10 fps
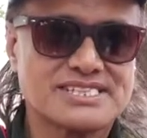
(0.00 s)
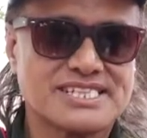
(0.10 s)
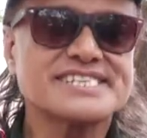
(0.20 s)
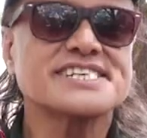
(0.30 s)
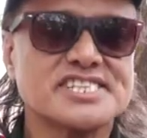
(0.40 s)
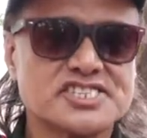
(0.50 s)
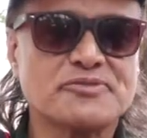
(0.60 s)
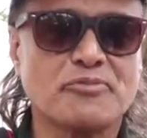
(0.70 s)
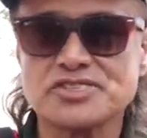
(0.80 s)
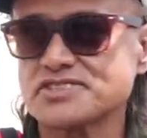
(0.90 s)
Nothing is
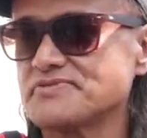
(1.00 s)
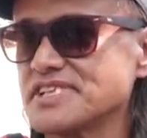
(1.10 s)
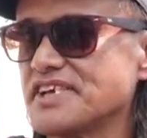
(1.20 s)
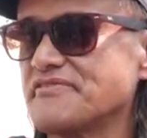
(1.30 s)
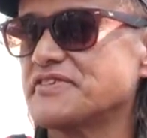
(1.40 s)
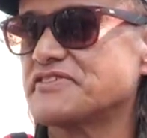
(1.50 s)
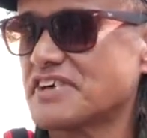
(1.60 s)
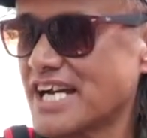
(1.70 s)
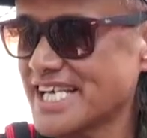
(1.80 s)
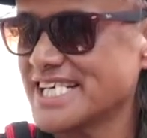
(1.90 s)
impossible if you
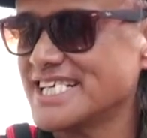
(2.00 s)
try.